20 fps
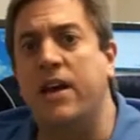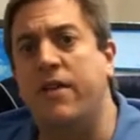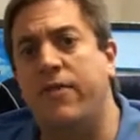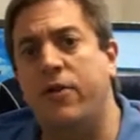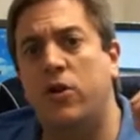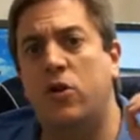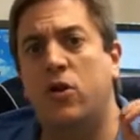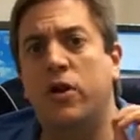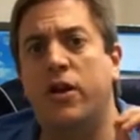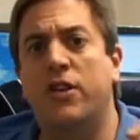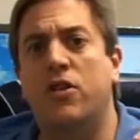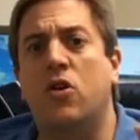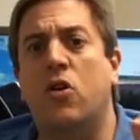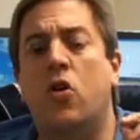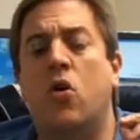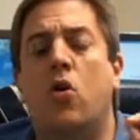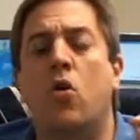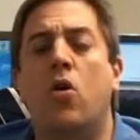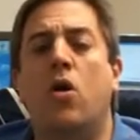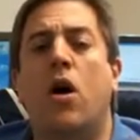If you look at the
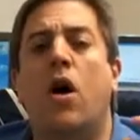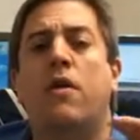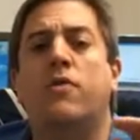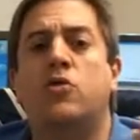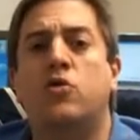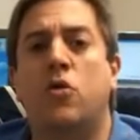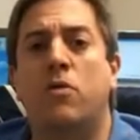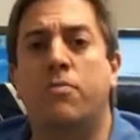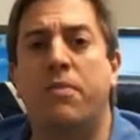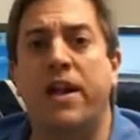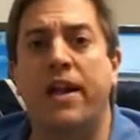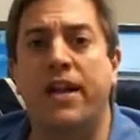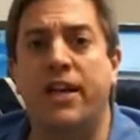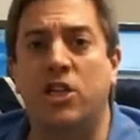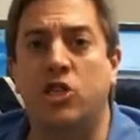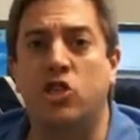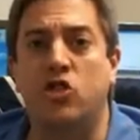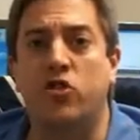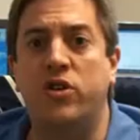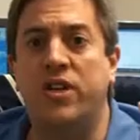whole offshore betting
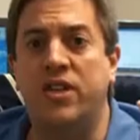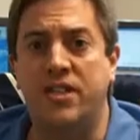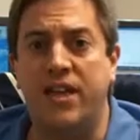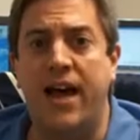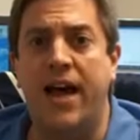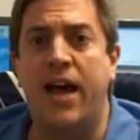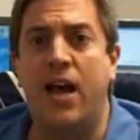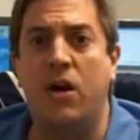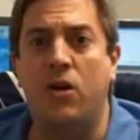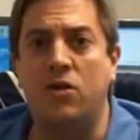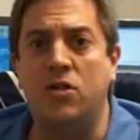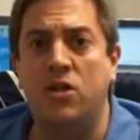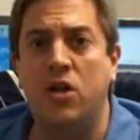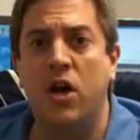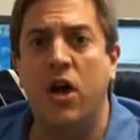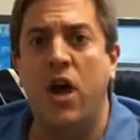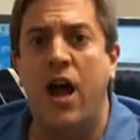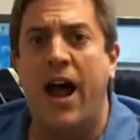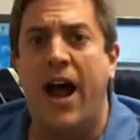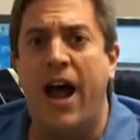industry as the house,
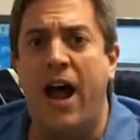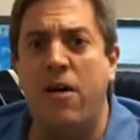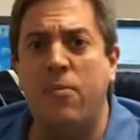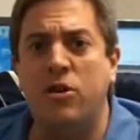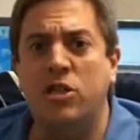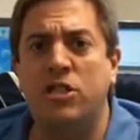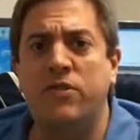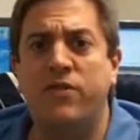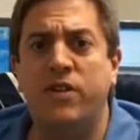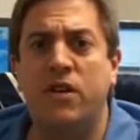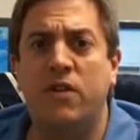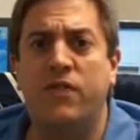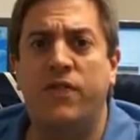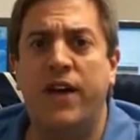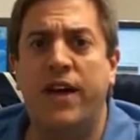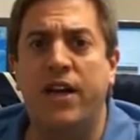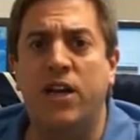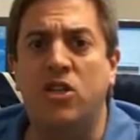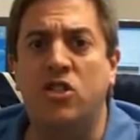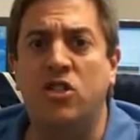how much of an
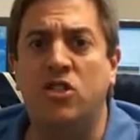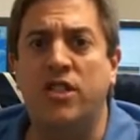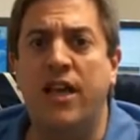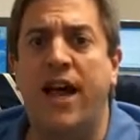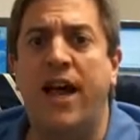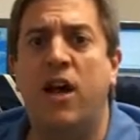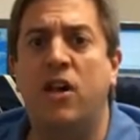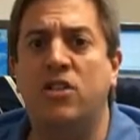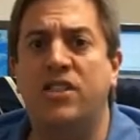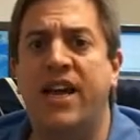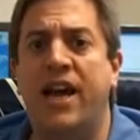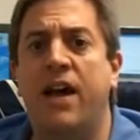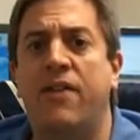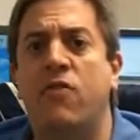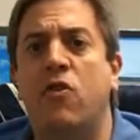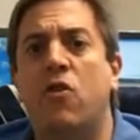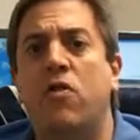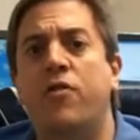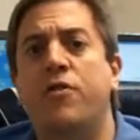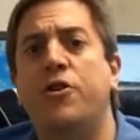advantage does the house
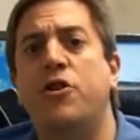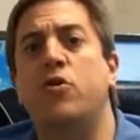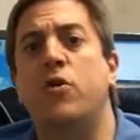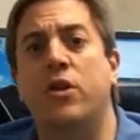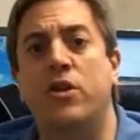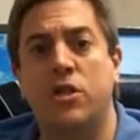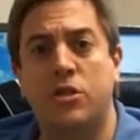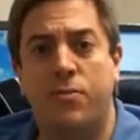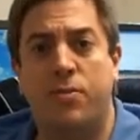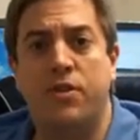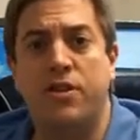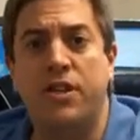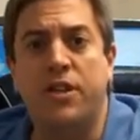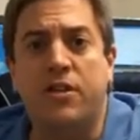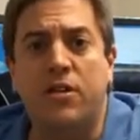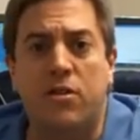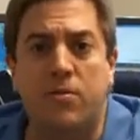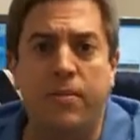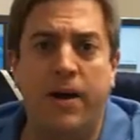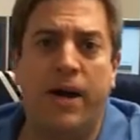have over you in this
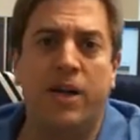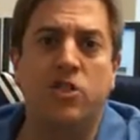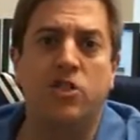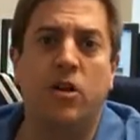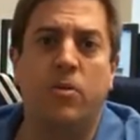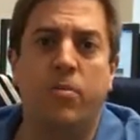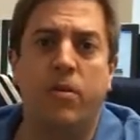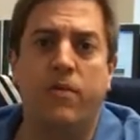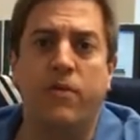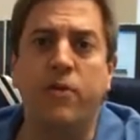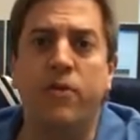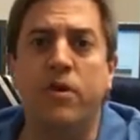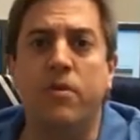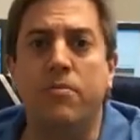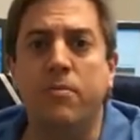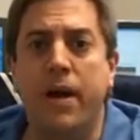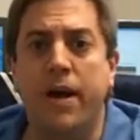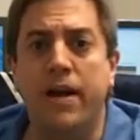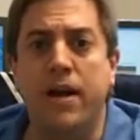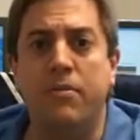particular matchup if you
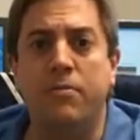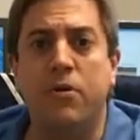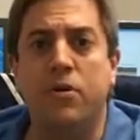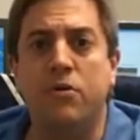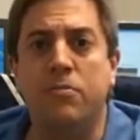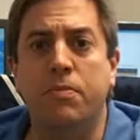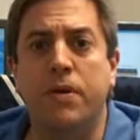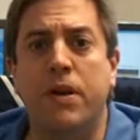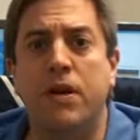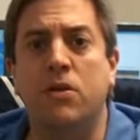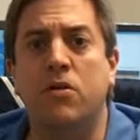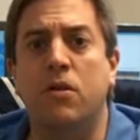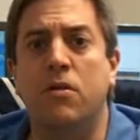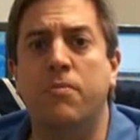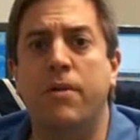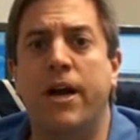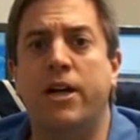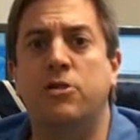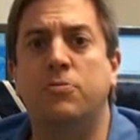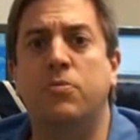can bet at both Pinnacle
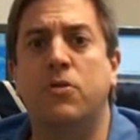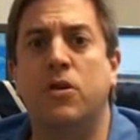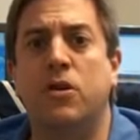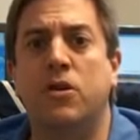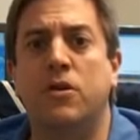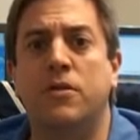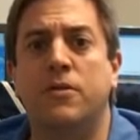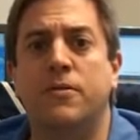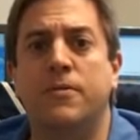and Matchbook?